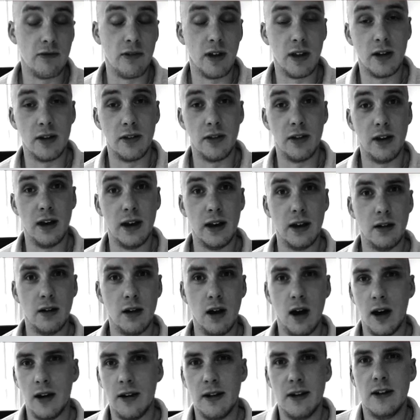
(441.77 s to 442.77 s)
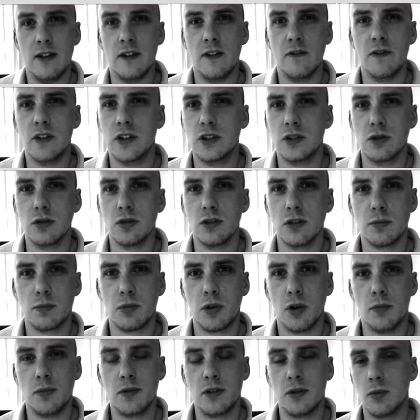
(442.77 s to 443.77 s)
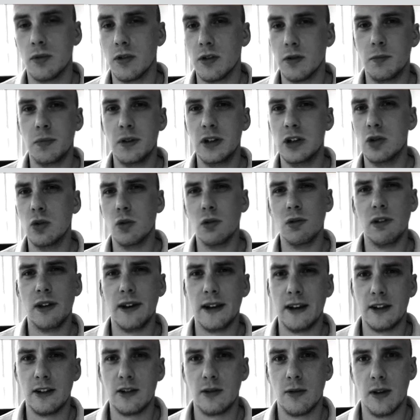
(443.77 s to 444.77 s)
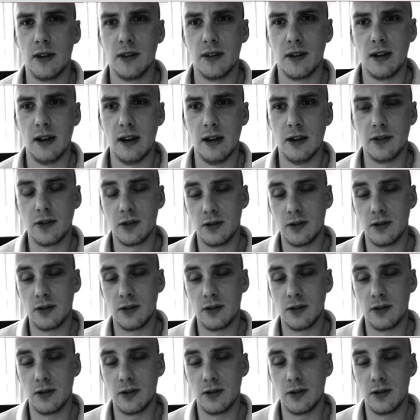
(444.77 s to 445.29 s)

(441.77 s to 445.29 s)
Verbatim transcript: rather than an individual's property where there'd be no links to anything else.